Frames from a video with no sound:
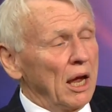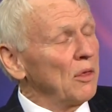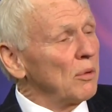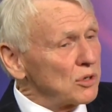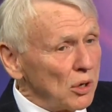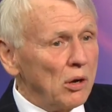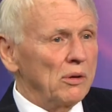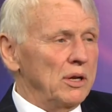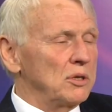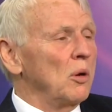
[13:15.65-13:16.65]
And the
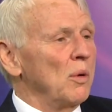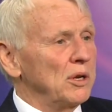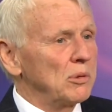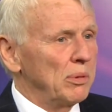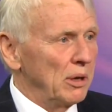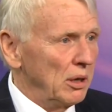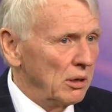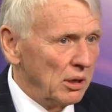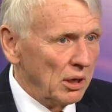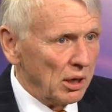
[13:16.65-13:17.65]
result is going to
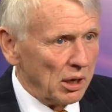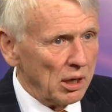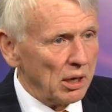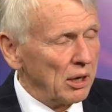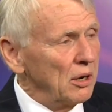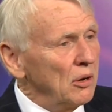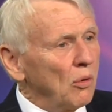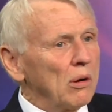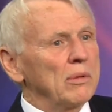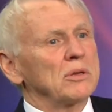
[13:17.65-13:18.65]
be an
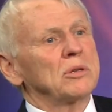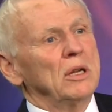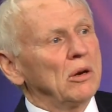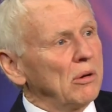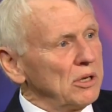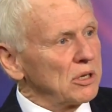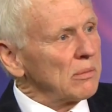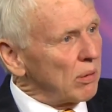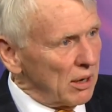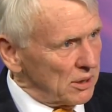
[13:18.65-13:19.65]
enormous decrease
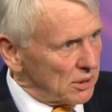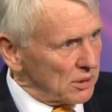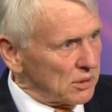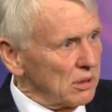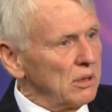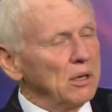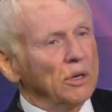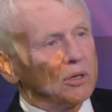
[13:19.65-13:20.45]
in prices.